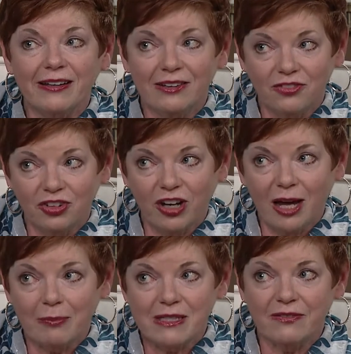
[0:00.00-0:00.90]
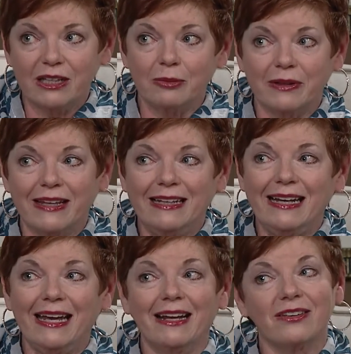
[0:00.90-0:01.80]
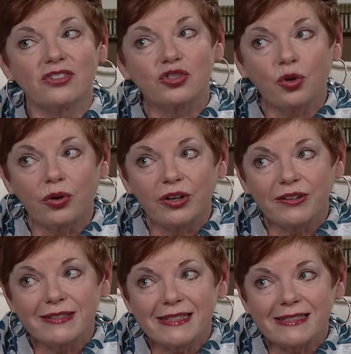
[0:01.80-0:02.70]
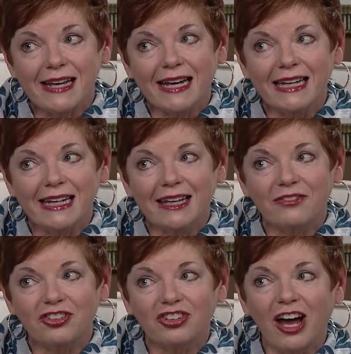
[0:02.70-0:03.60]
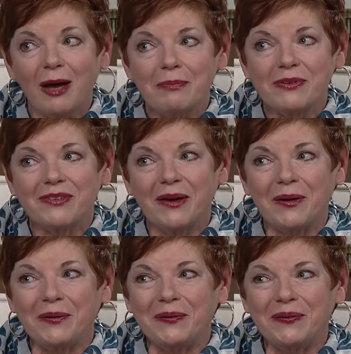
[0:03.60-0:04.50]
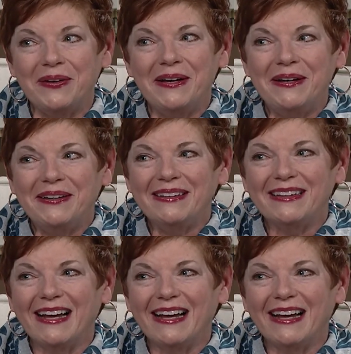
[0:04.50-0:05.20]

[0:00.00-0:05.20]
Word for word: Gift Shop. It's available at the Indiana Historical Society Gift Shop. So Okay.